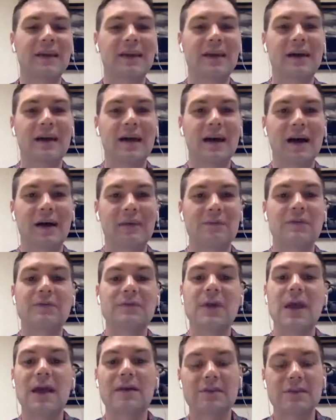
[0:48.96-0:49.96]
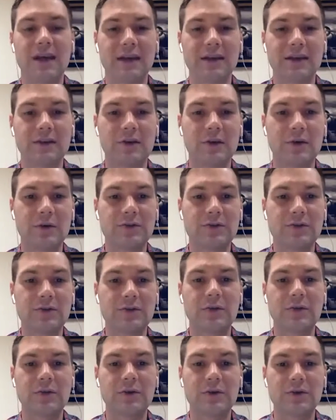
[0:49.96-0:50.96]
So if you haven't yet, go
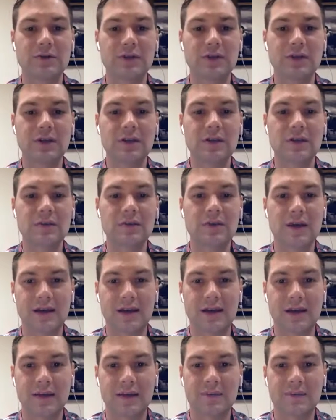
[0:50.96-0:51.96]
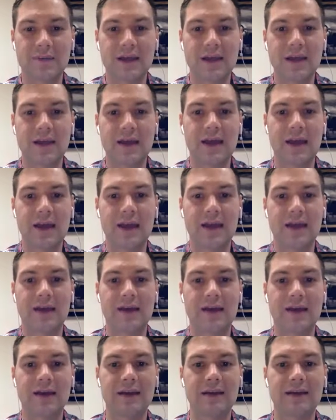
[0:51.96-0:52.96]
to DocentEDU.com
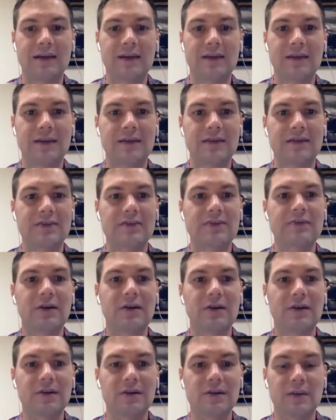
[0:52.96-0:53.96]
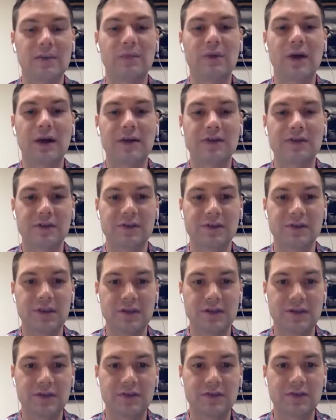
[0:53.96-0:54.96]
and install the browser
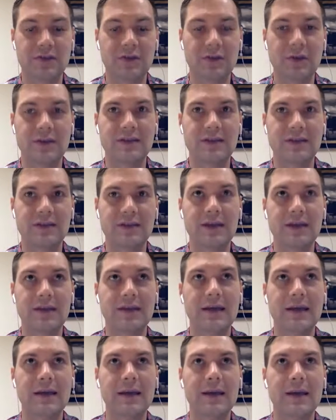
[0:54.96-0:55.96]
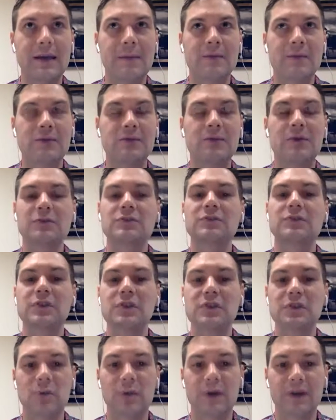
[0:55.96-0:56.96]
extension. So
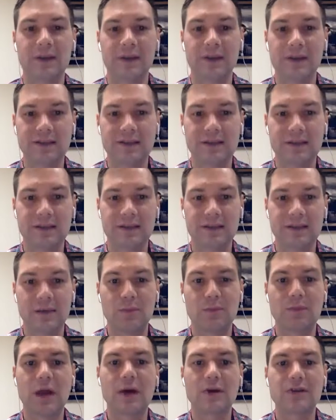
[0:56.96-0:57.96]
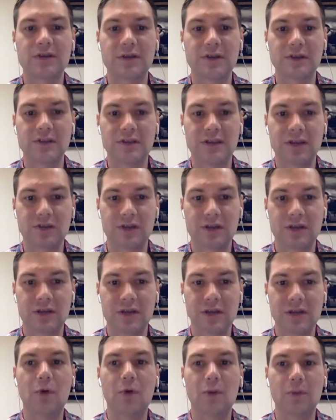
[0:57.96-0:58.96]
DocentEDU, what it is, it's a browser extension
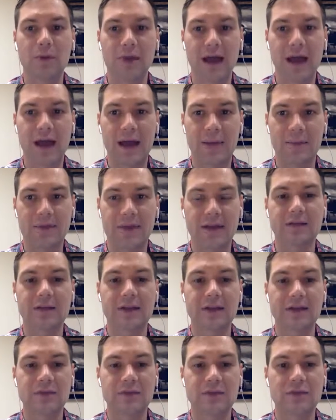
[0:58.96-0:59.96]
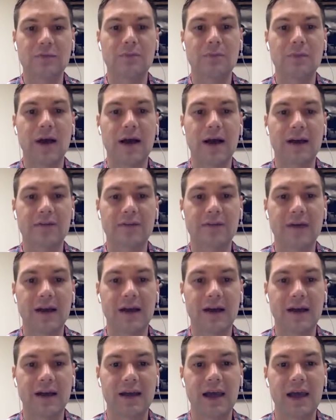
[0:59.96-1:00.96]
and mobile app that lets you
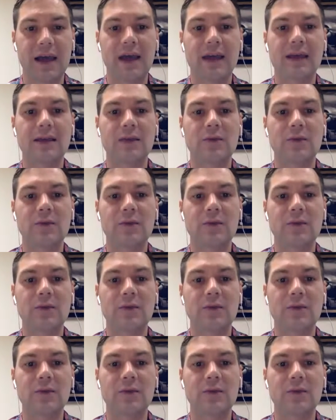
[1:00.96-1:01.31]
modify any